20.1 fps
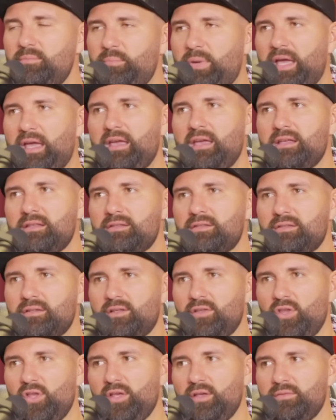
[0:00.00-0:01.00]
pants,
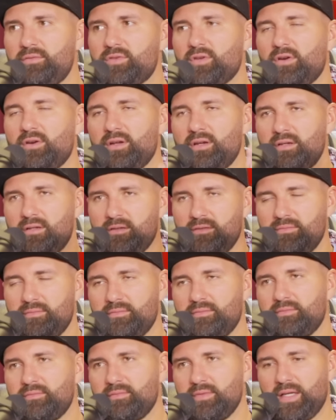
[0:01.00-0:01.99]
gloves are in a
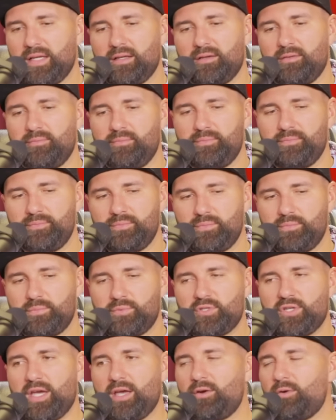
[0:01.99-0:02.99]
like a
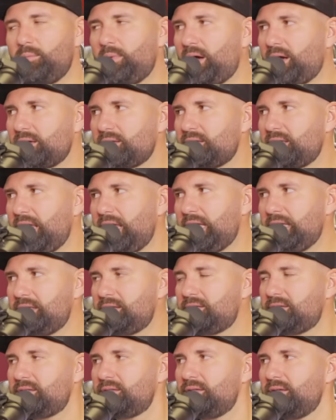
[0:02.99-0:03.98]
shadow box
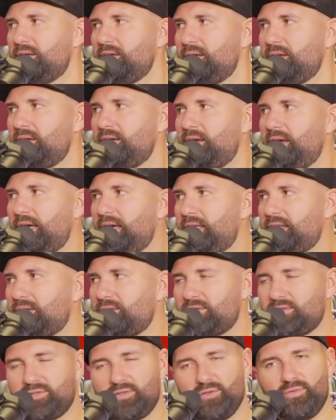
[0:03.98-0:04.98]
case, and
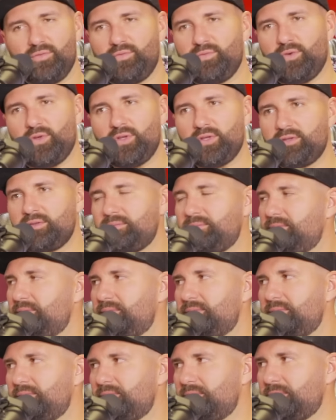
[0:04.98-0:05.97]
they're still full of
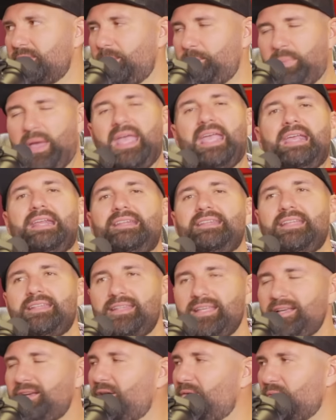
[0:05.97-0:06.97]
the paint that
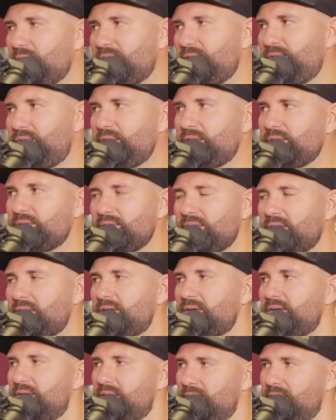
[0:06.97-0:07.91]
they covered the field on.